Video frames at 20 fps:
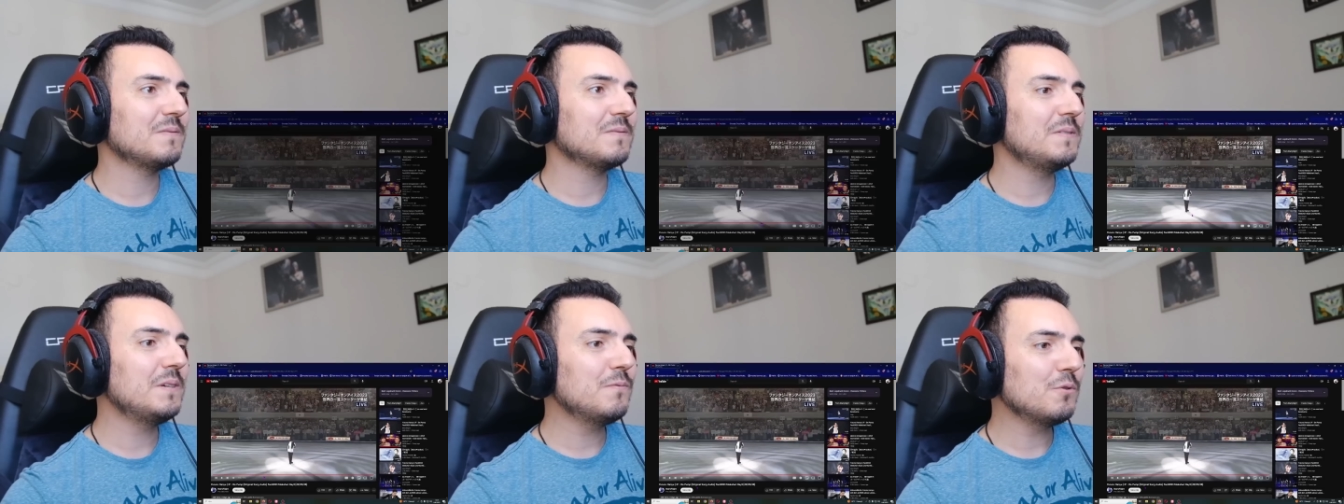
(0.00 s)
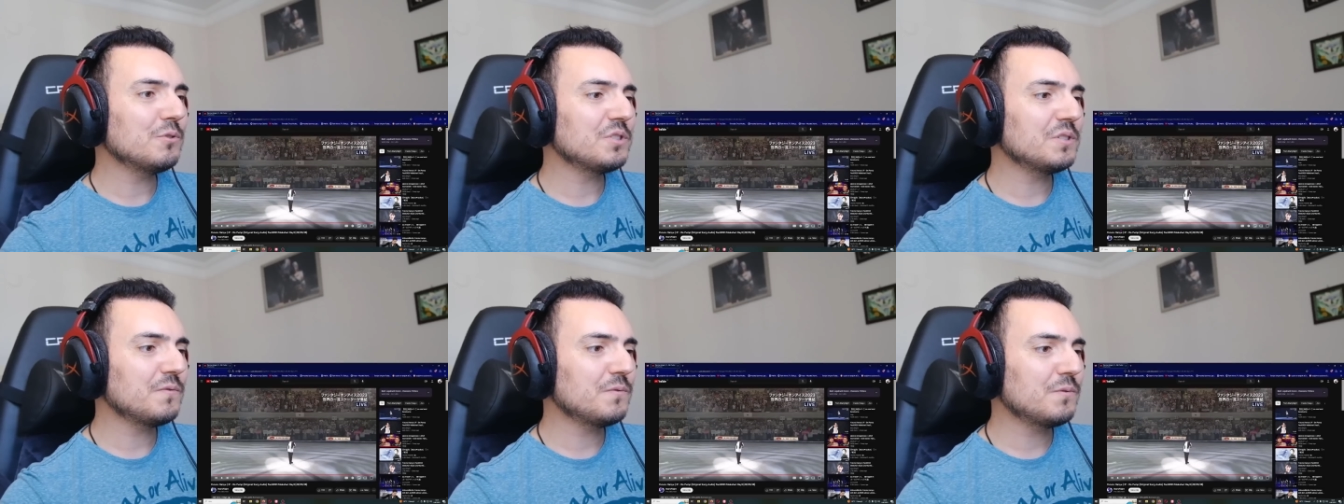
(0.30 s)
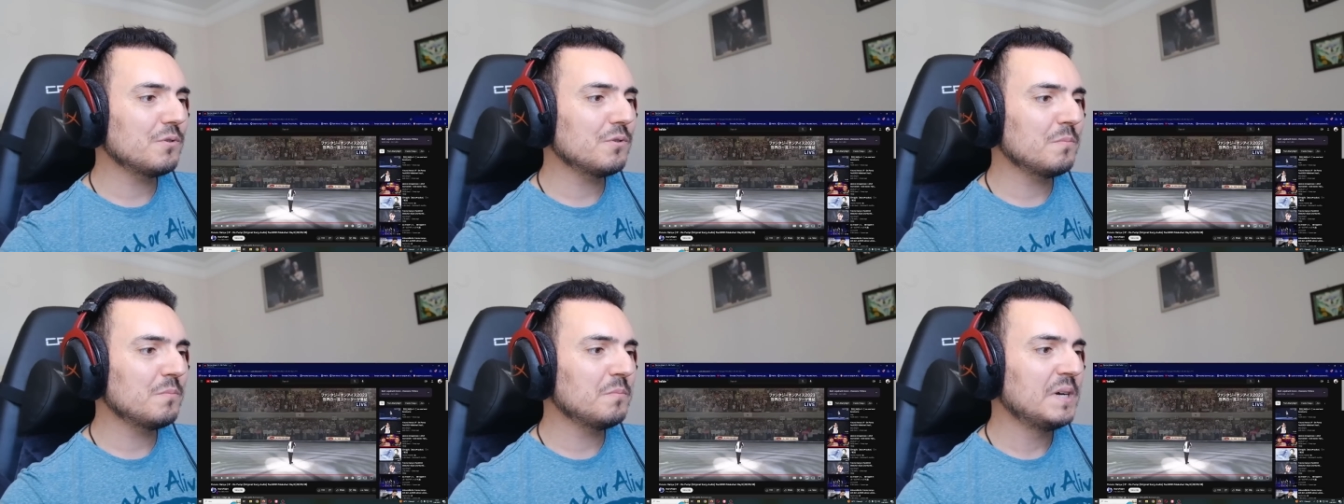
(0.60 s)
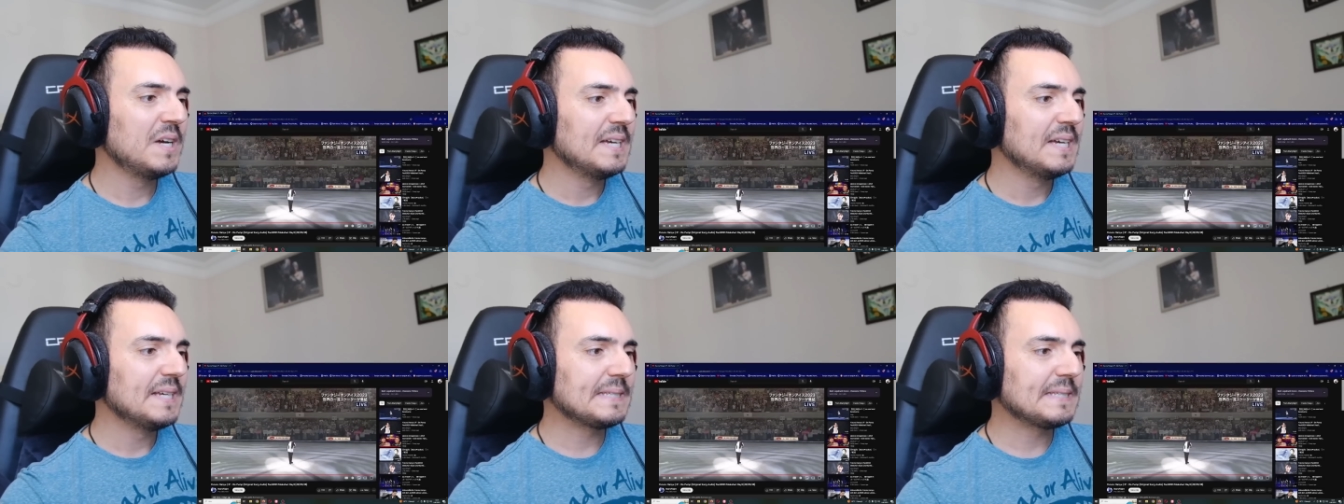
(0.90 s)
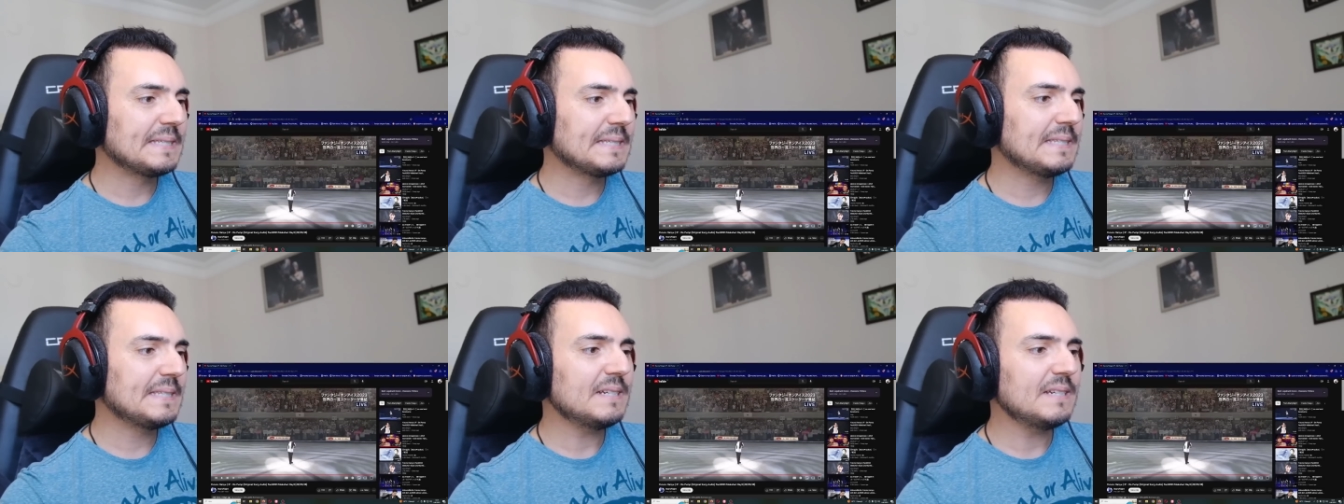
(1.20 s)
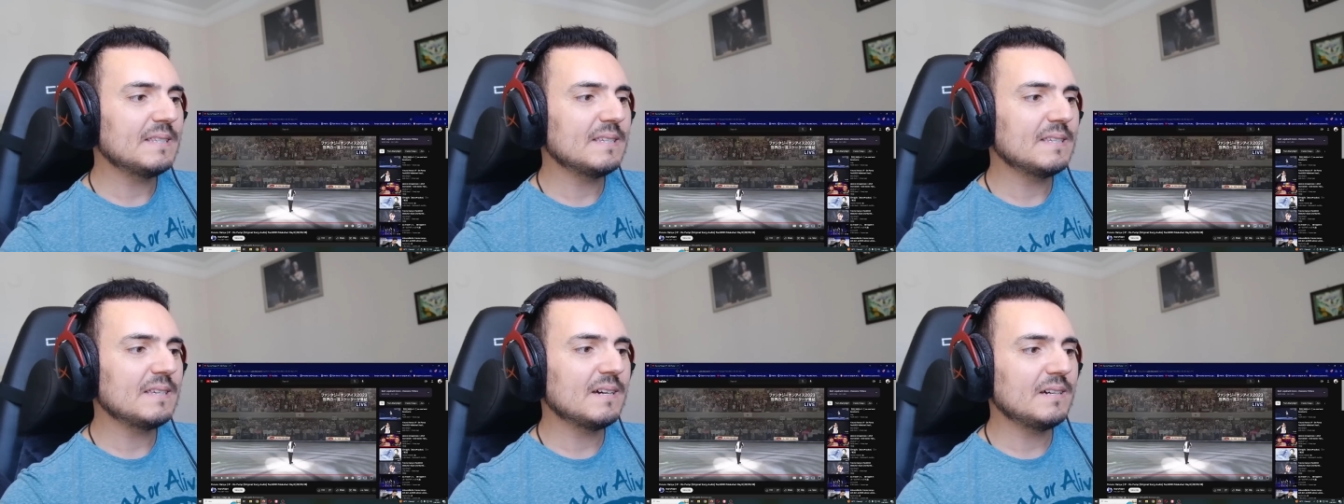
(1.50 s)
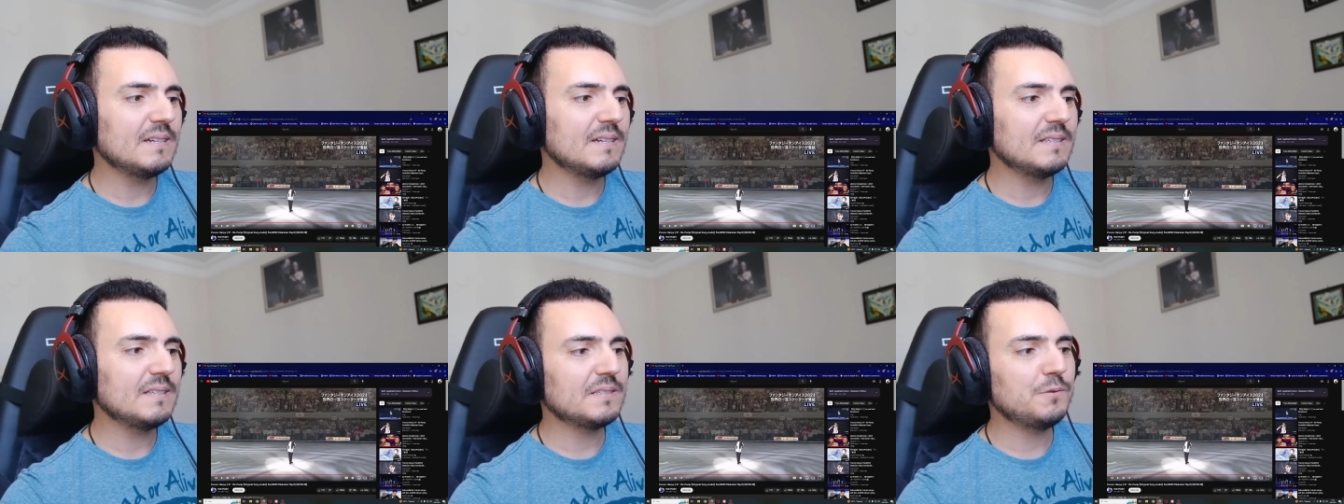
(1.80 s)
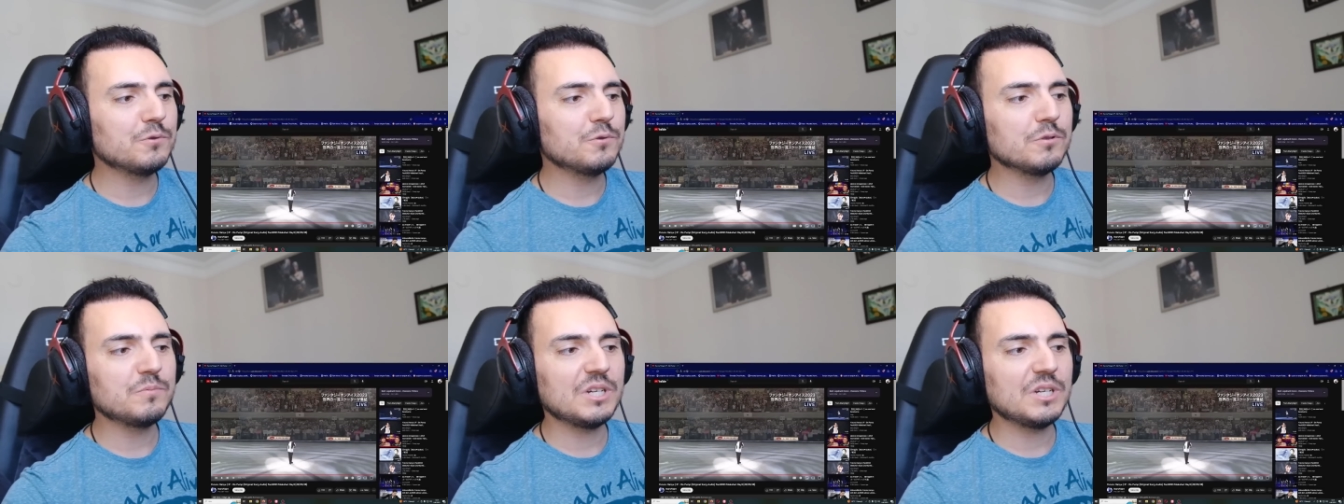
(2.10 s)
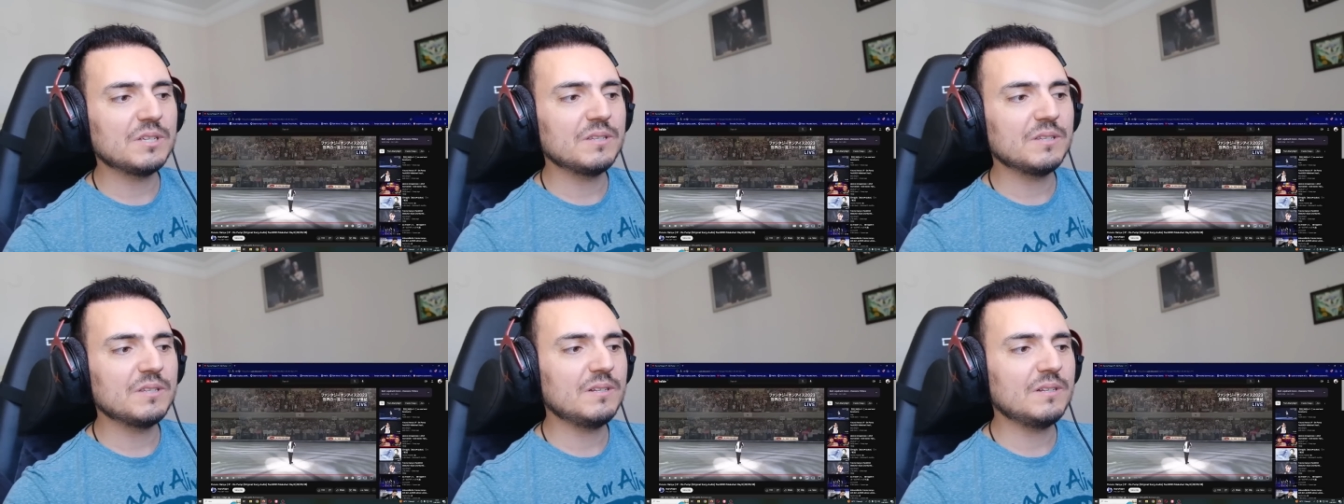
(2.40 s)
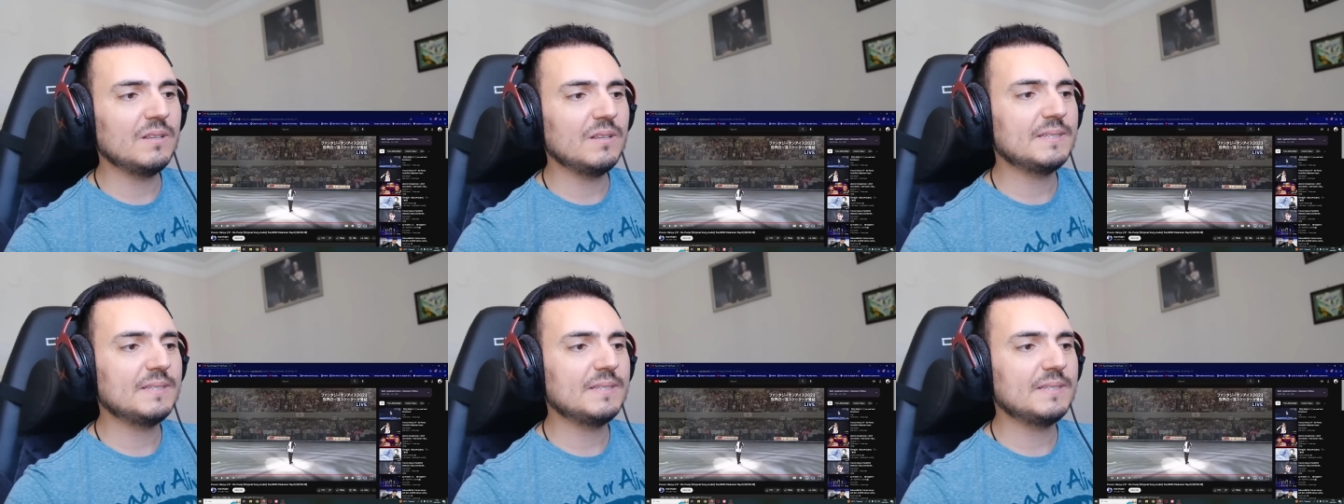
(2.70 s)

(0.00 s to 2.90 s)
We watch it from Starry Night YouTube channel.